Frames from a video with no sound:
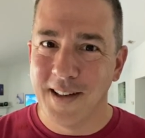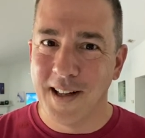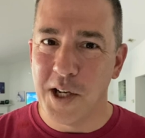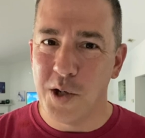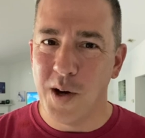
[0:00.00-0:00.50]

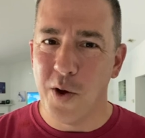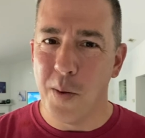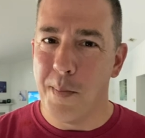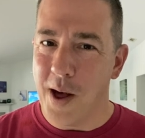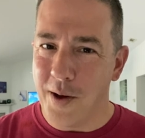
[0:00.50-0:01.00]
unless you hear the
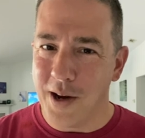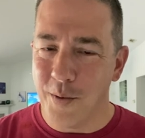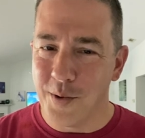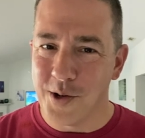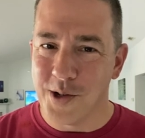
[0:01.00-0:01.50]
melody
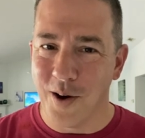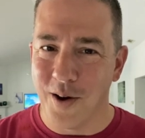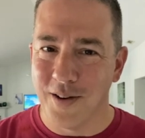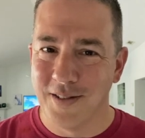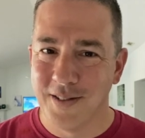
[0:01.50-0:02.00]
with the
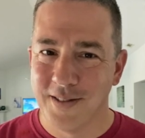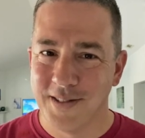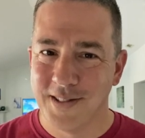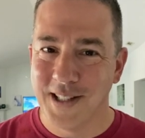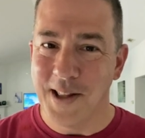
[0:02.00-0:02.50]
song,
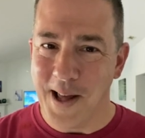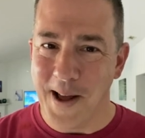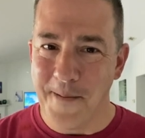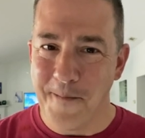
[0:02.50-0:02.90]
did they?